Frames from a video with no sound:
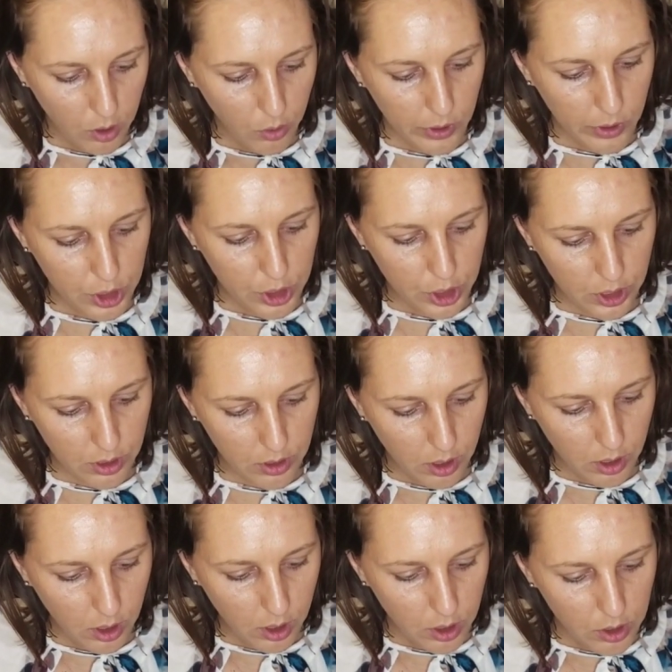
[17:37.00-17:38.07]
Question:
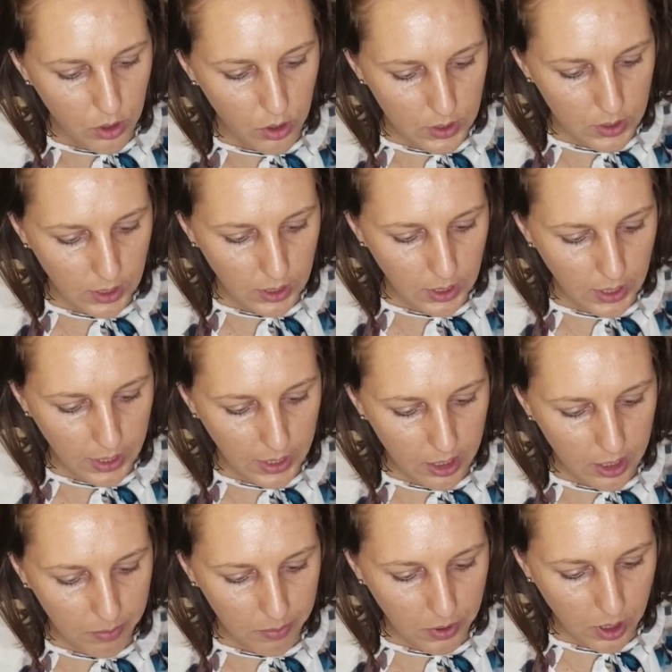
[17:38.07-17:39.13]
using a
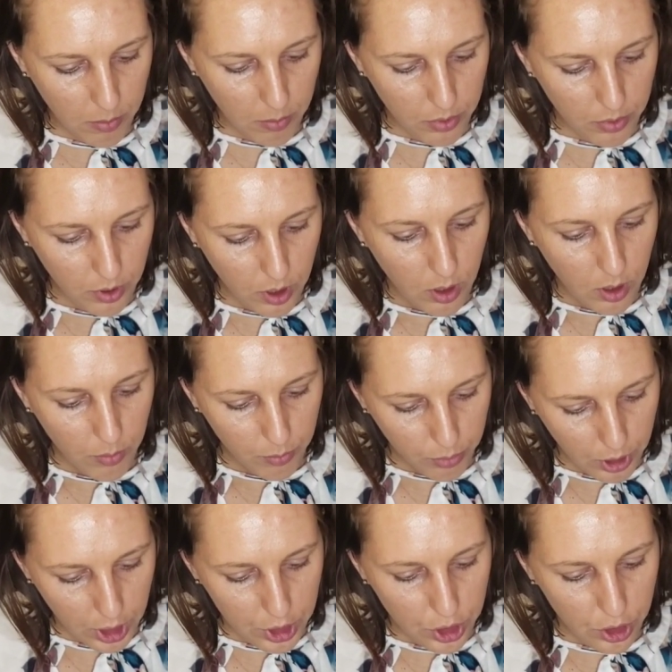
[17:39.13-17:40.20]
hand pump,
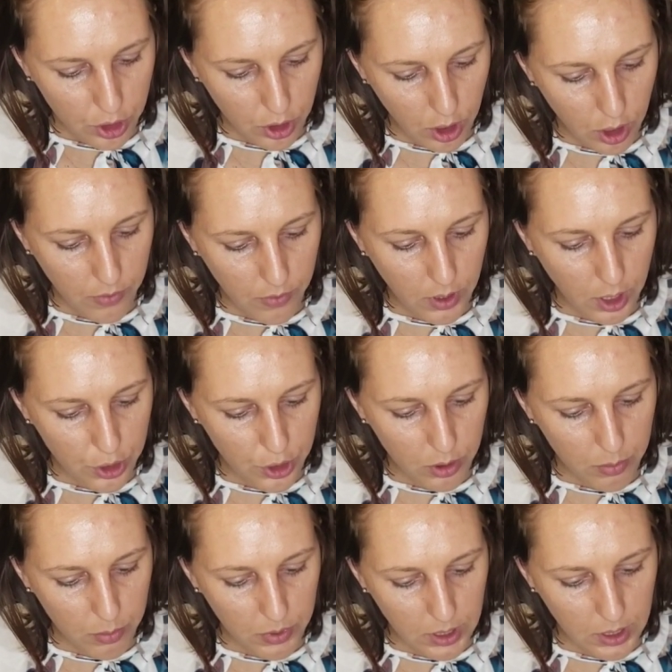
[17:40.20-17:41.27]
pressure of
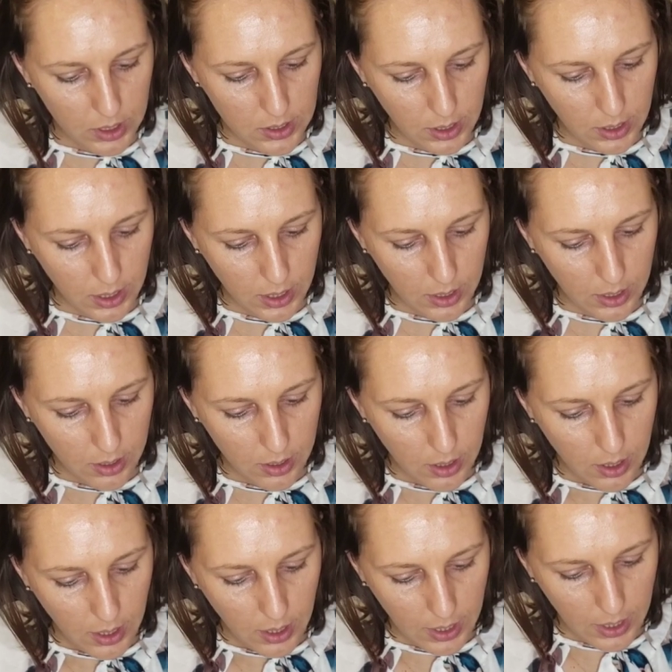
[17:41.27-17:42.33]
100 psi
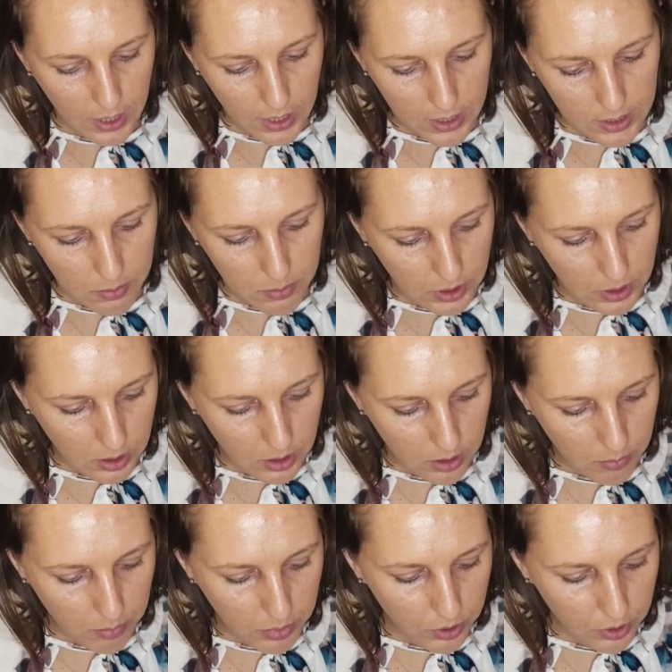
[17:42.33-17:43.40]
has
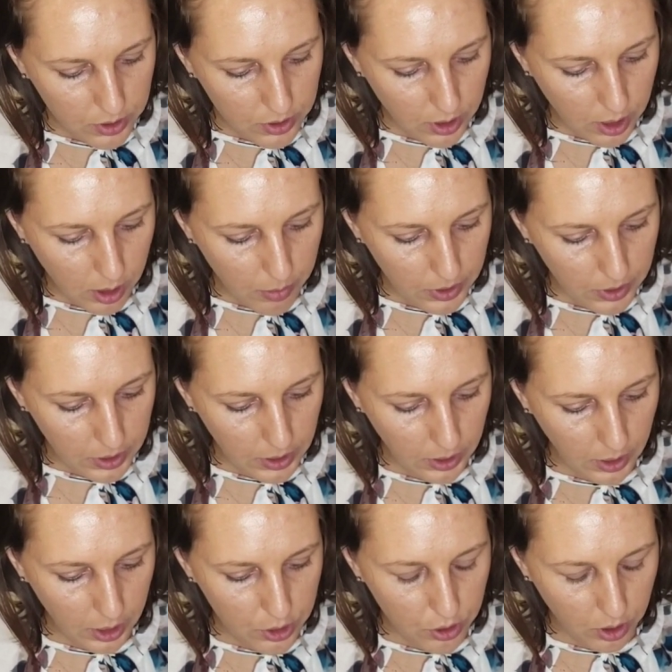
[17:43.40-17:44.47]
been built up in a
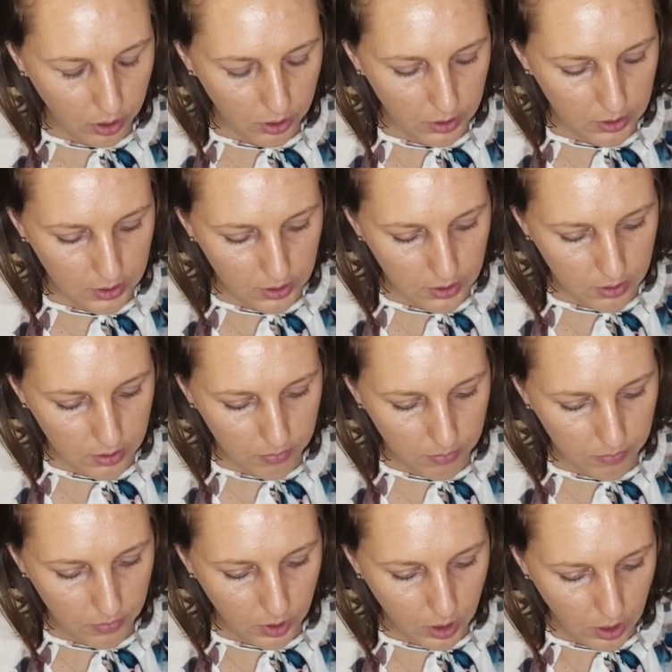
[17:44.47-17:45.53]
hydraulic
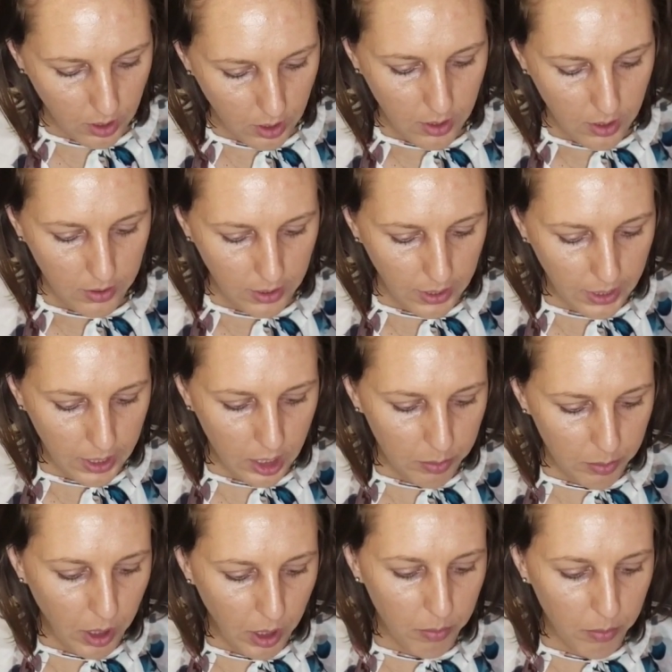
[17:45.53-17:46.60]
system. The
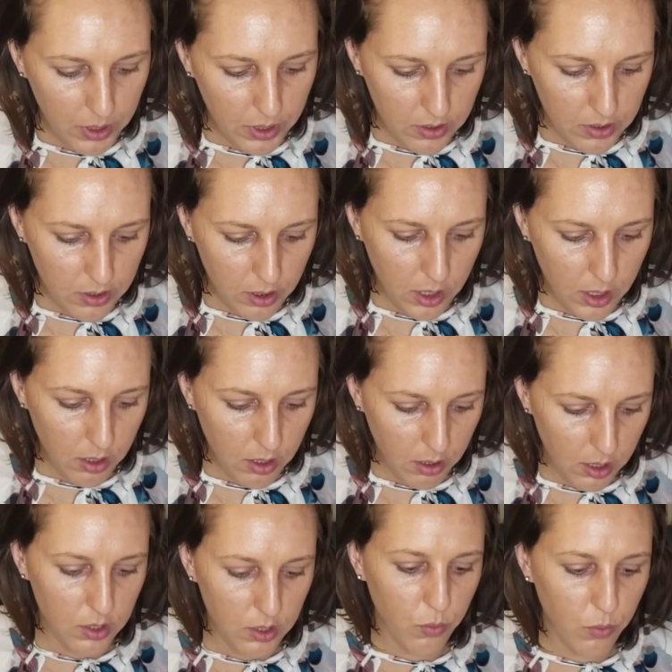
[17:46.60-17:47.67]
hand pump piston
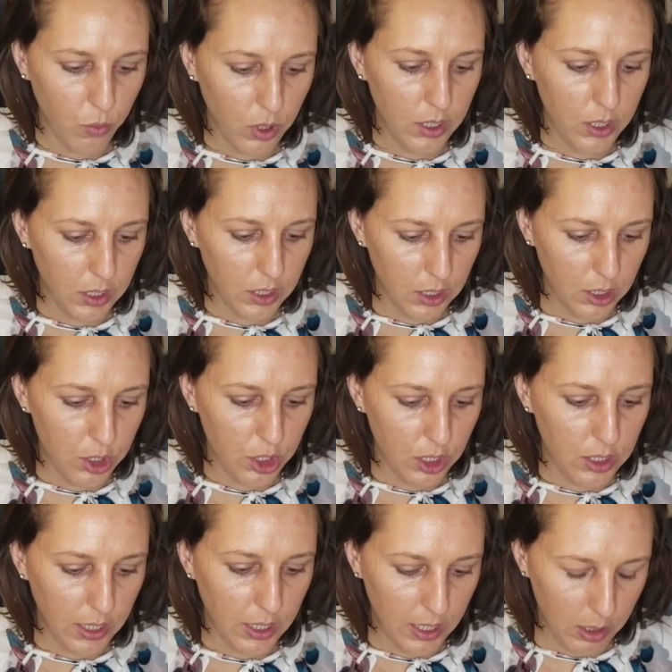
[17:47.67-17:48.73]
is 1 inch
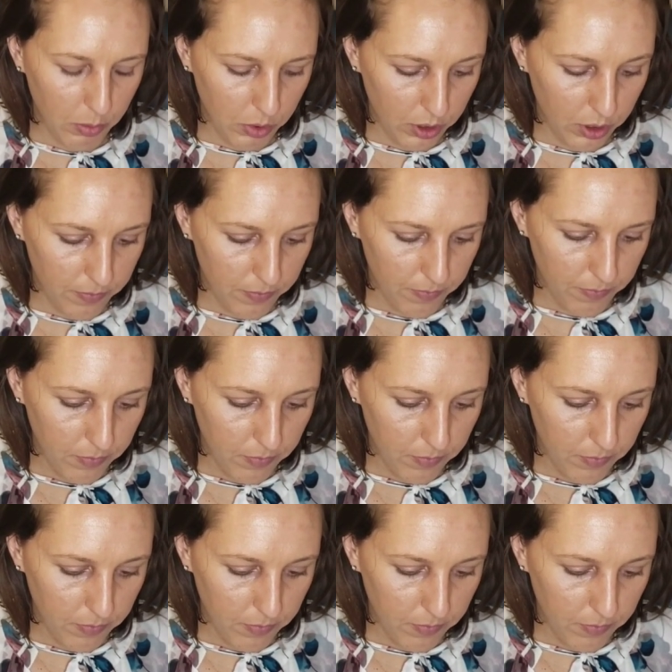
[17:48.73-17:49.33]
in diameter.